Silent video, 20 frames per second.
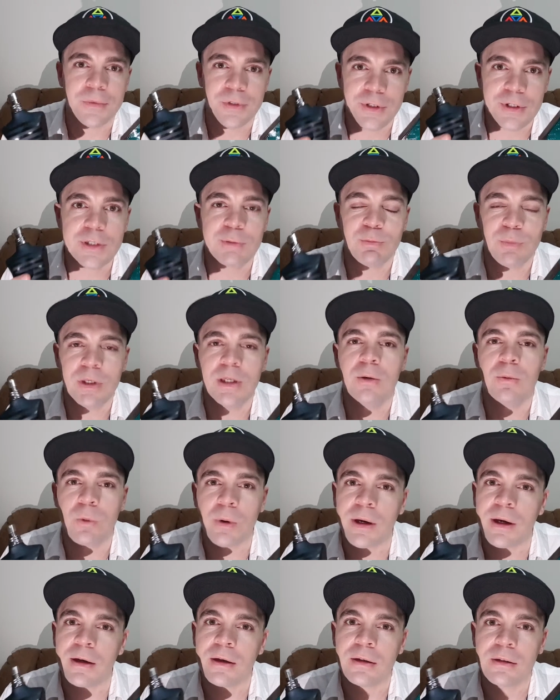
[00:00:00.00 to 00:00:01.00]
Just be
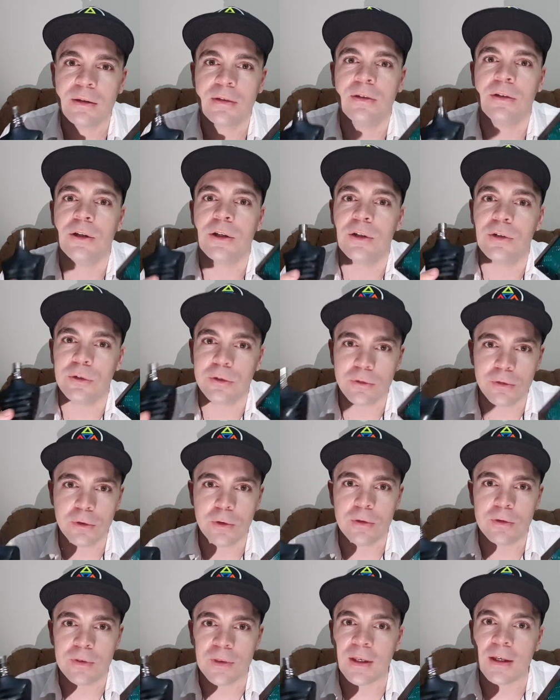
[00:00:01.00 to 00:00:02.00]
aware you can do a
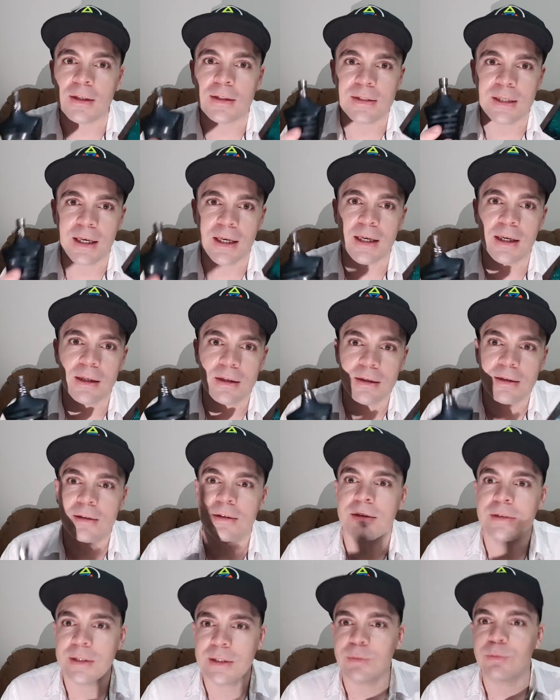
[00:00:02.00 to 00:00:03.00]
few things. A,
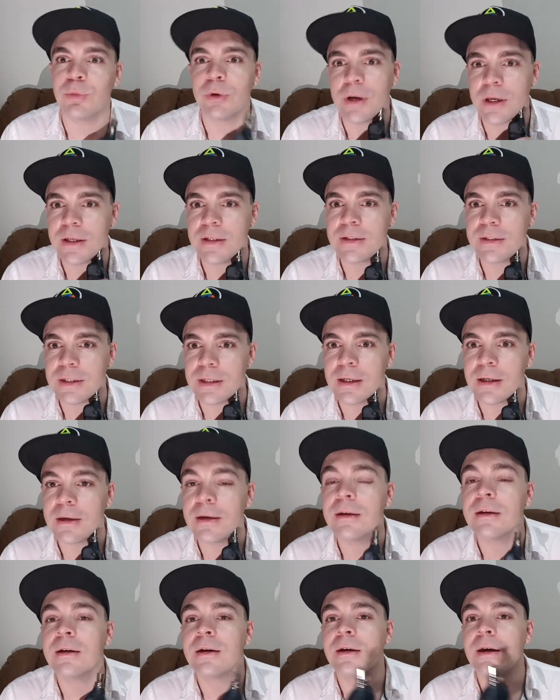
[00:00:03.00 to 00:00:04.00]
spray your skin.